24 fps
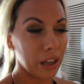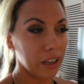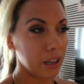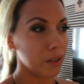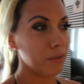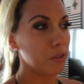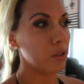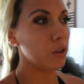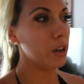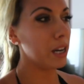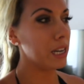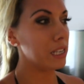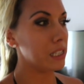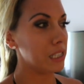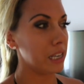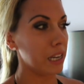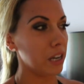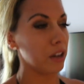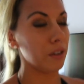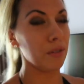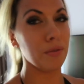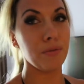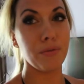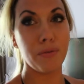I'll give you guys
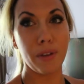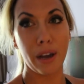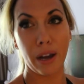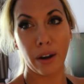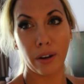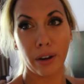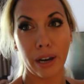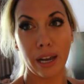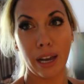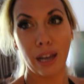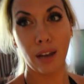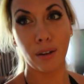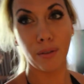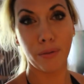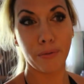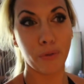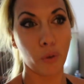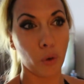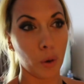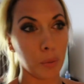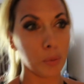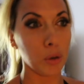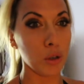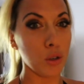like a very
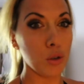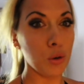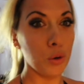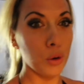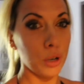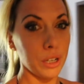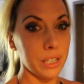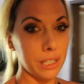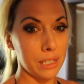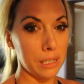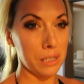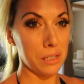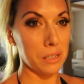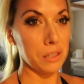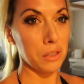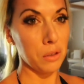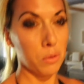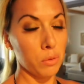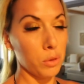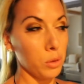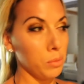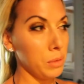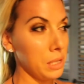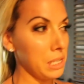informal tour because
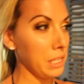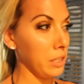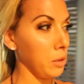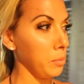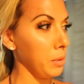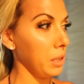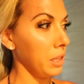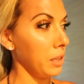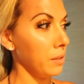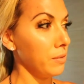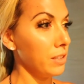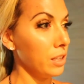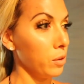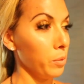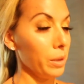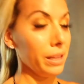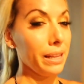the room is a little bit lived in.